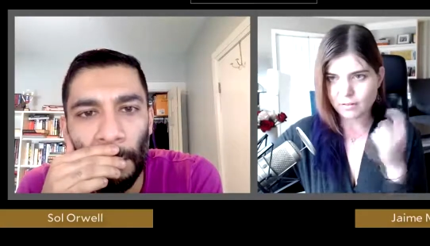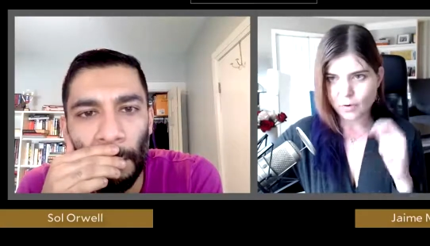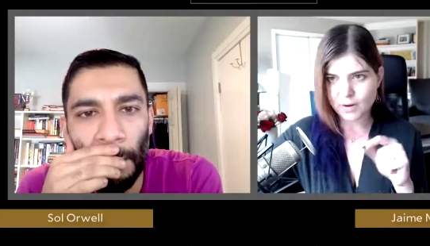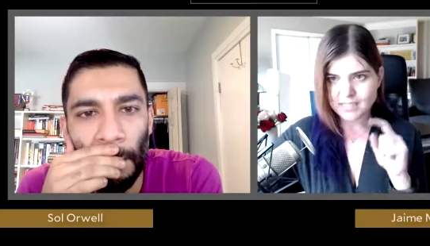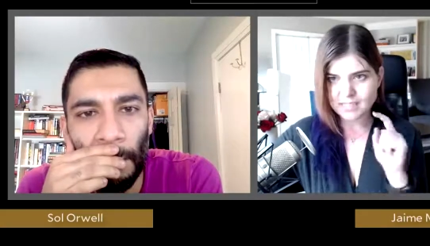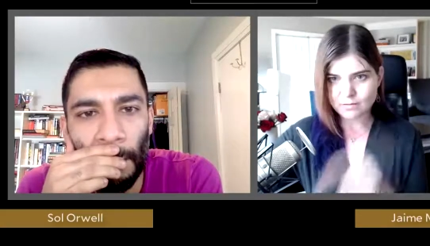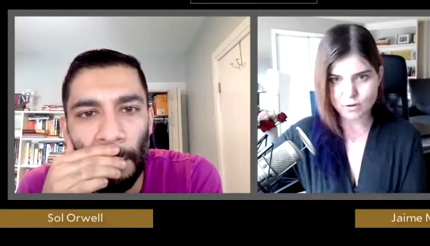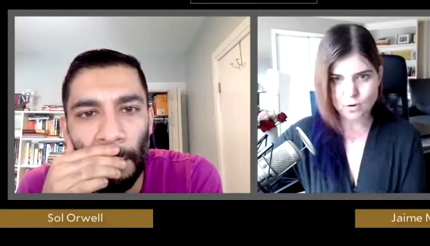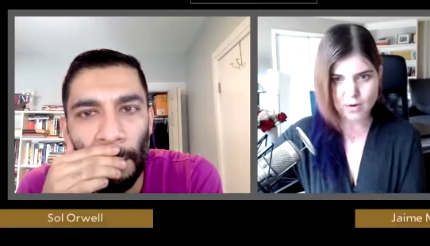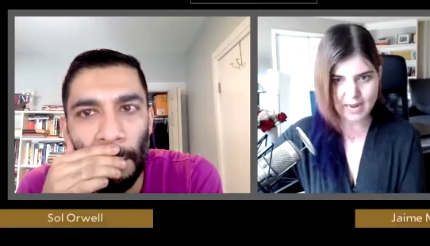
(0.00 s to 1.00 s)
Speaker 1: voice
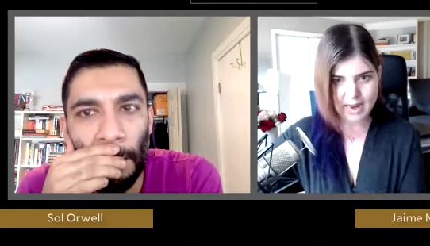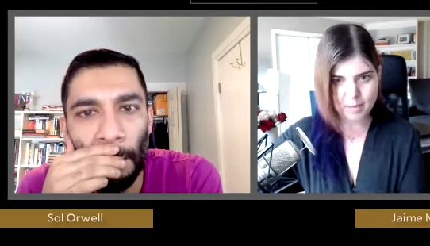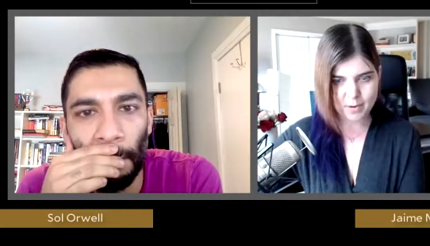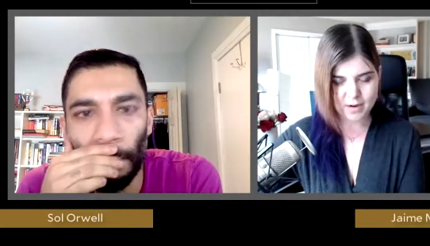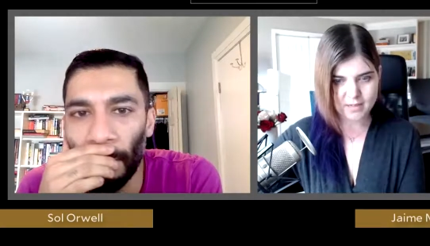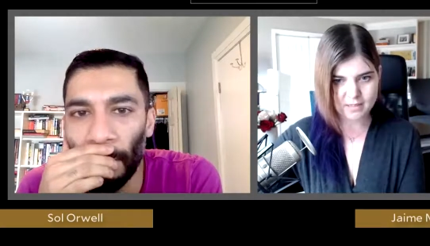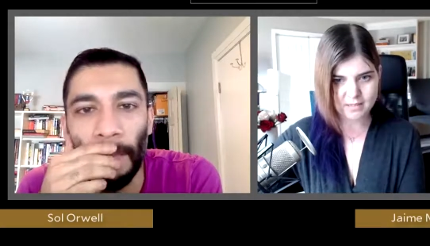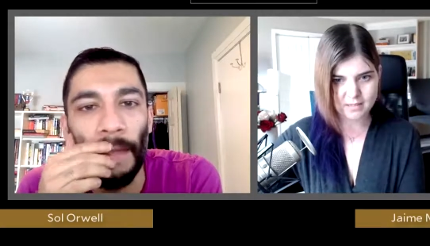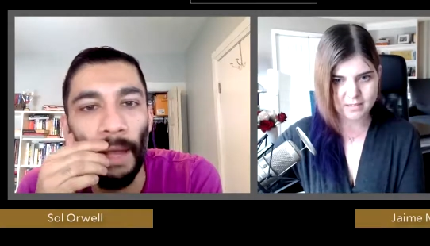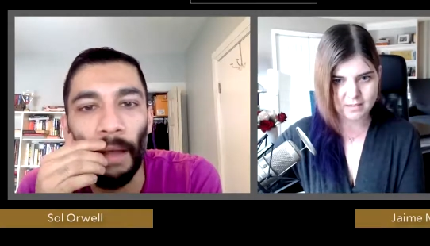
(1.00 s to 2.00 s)
recording app on?
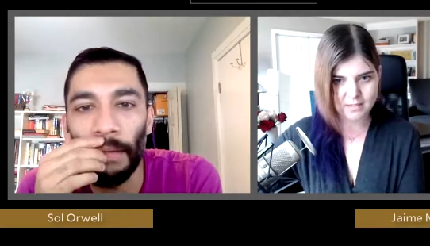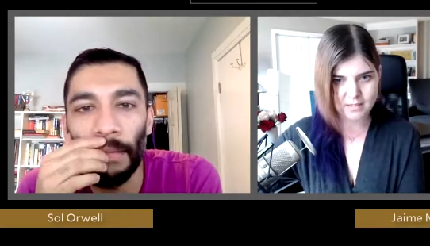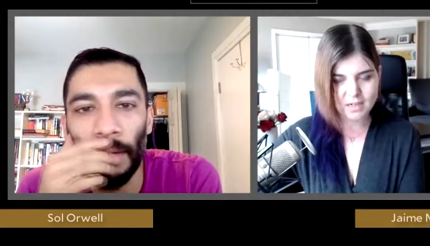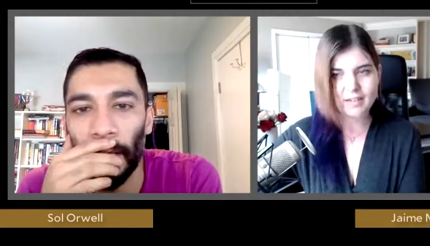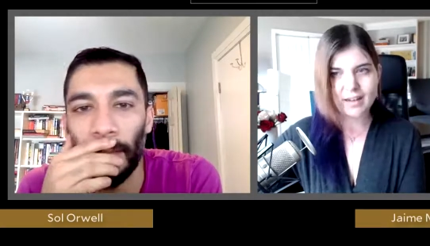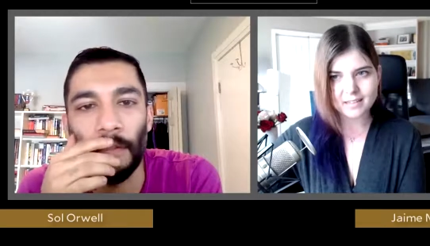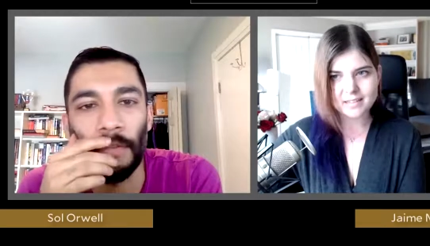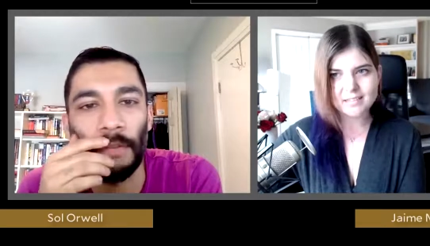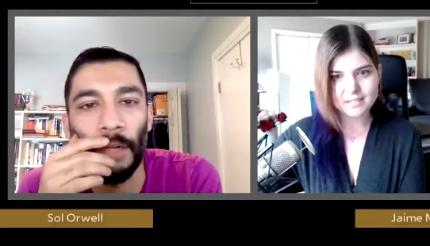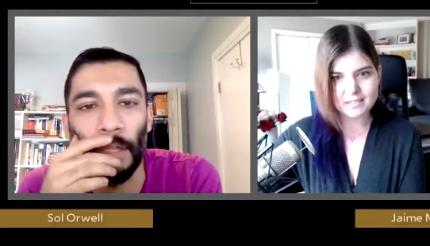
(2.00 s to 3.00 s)
Speaker 2: Yeah. Okay. I just use
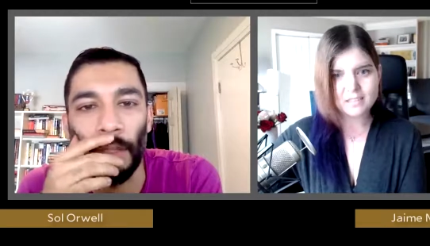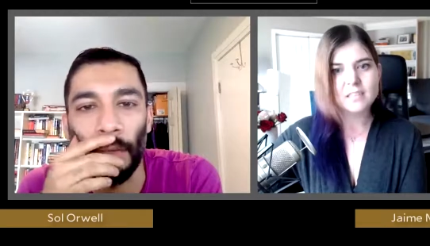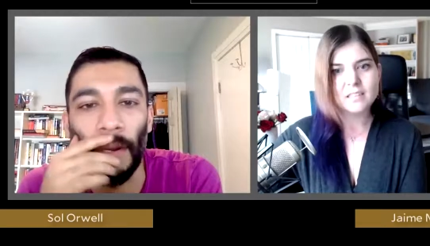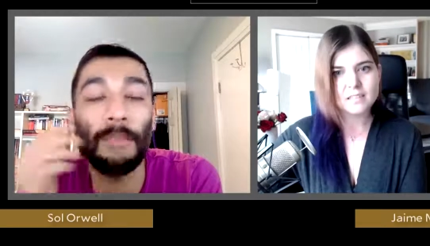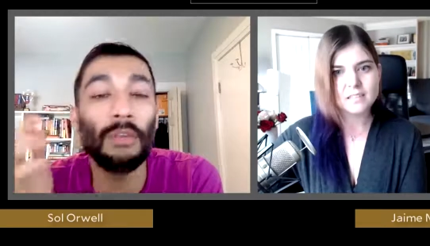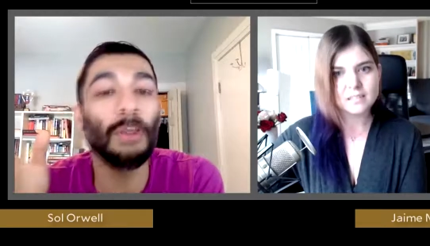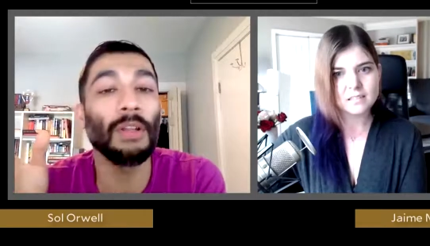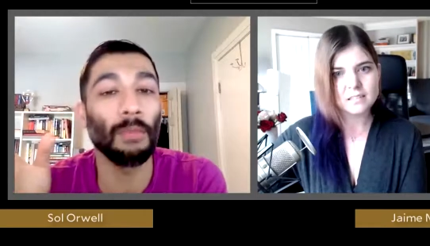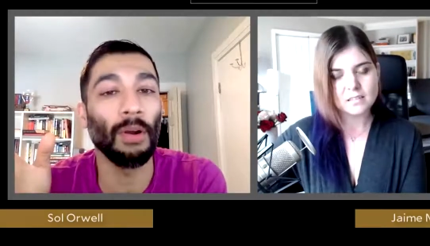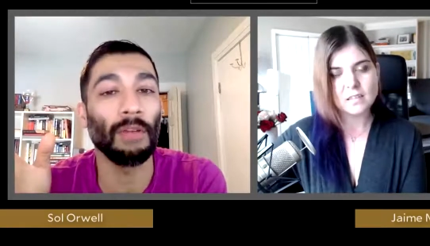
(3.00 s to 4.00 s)
the regular one. I'm sure there
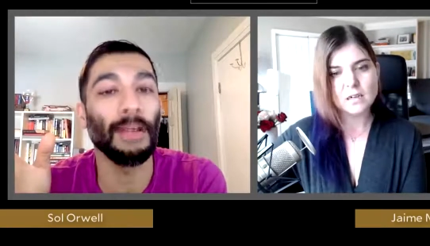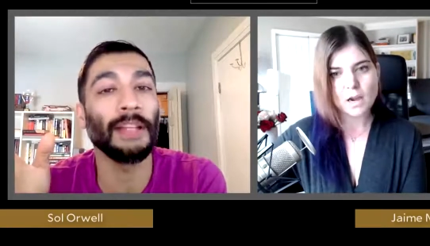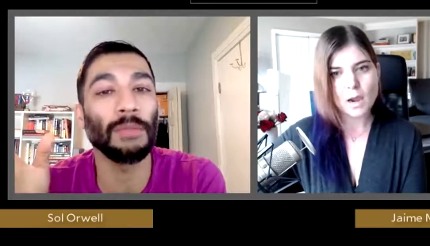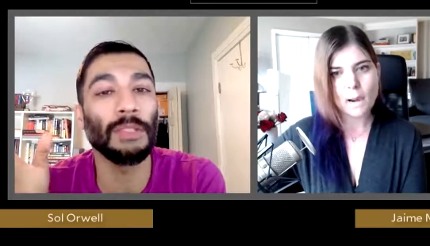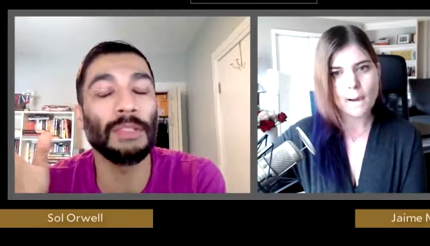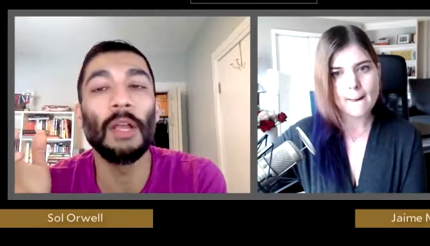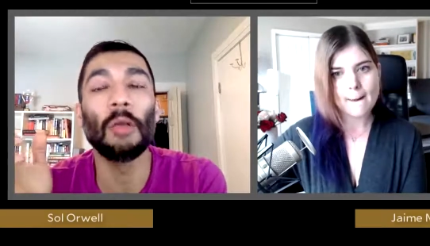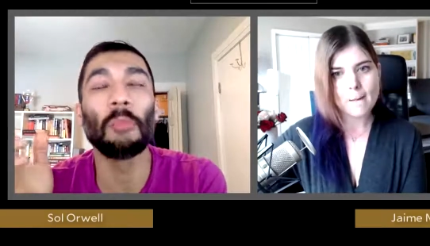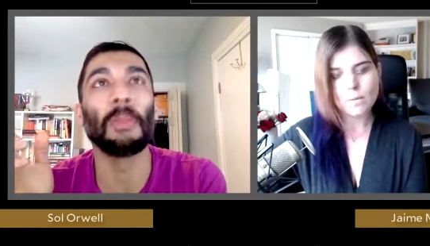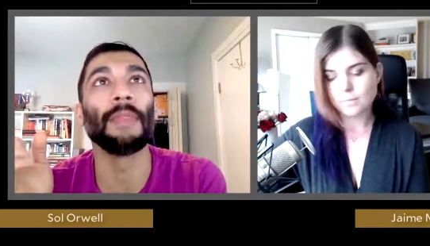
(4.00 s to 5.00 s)
are more advanced ones,
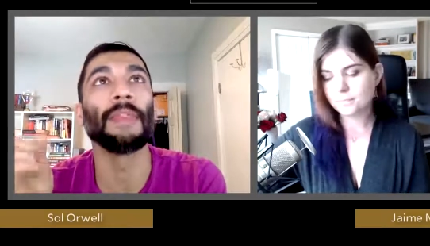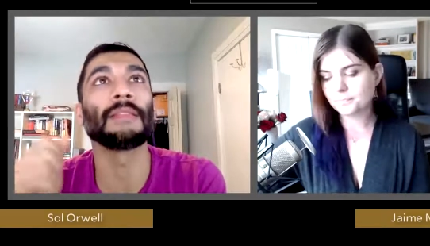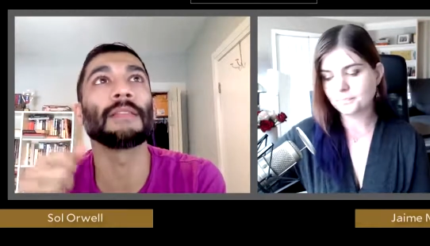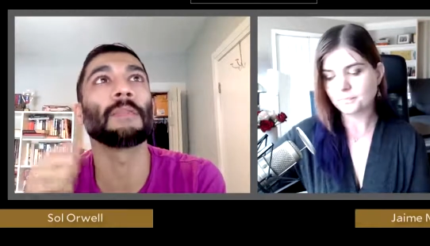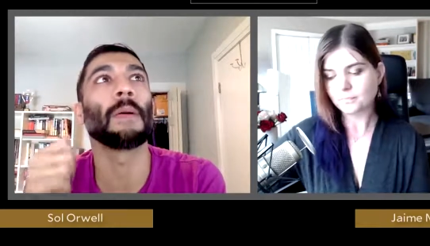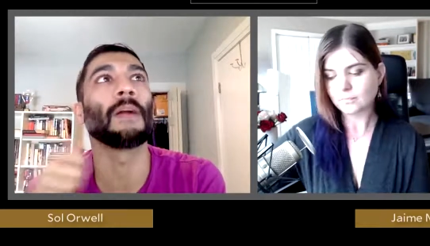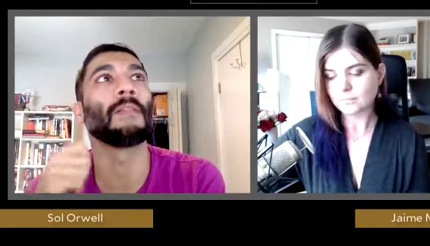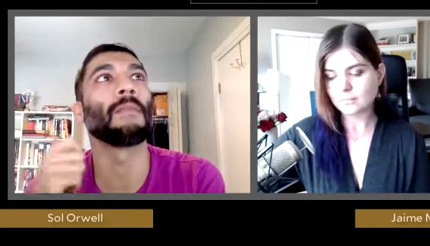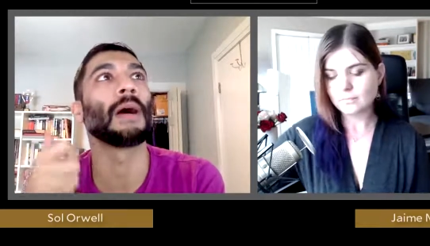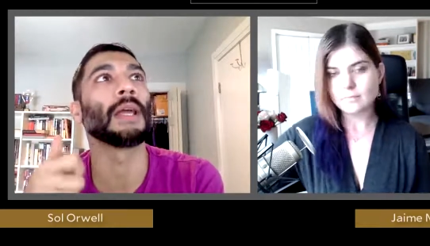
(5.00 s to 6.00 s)
but this is part of
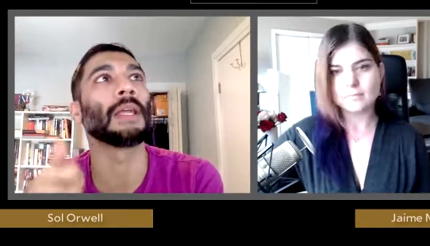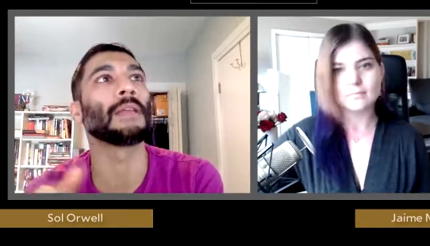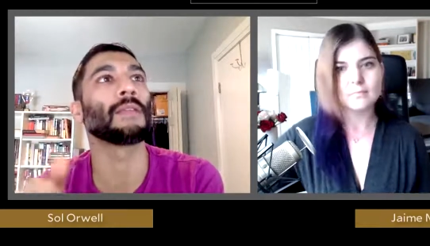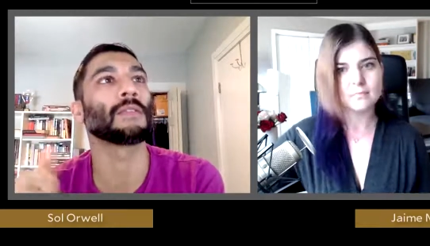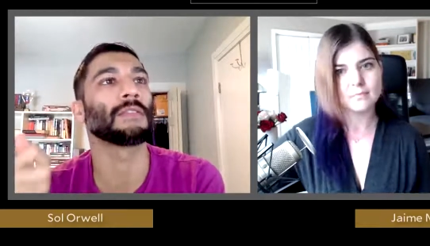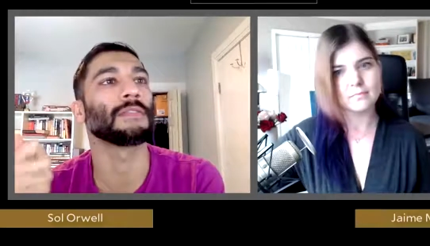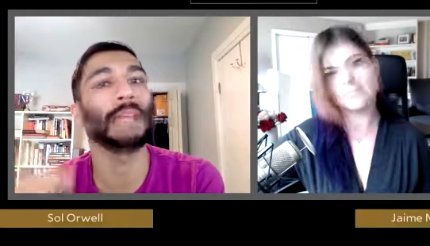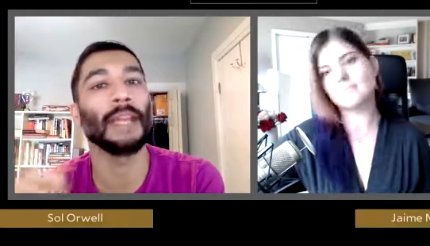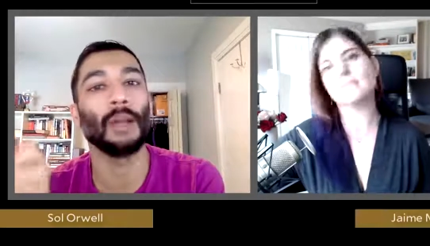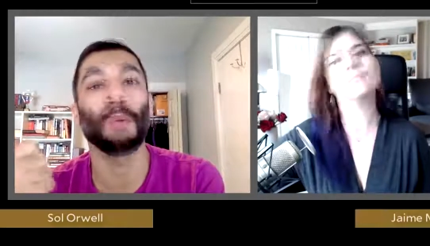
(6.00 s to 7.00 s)
my ethos of
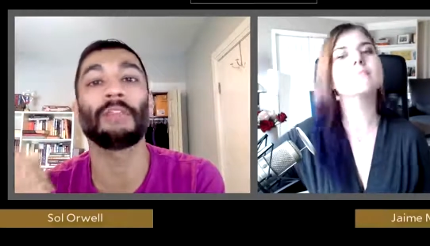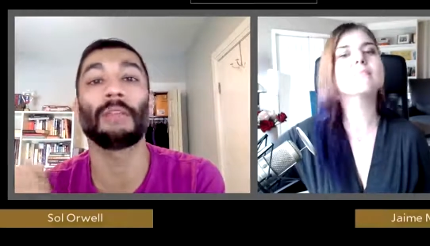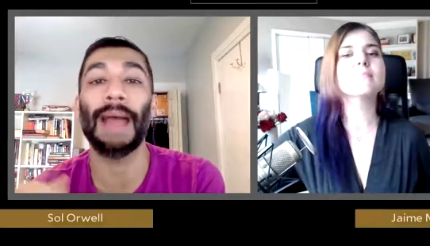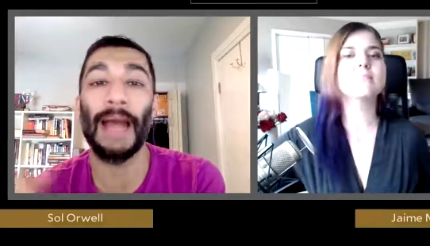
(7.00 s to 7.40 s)
staying away from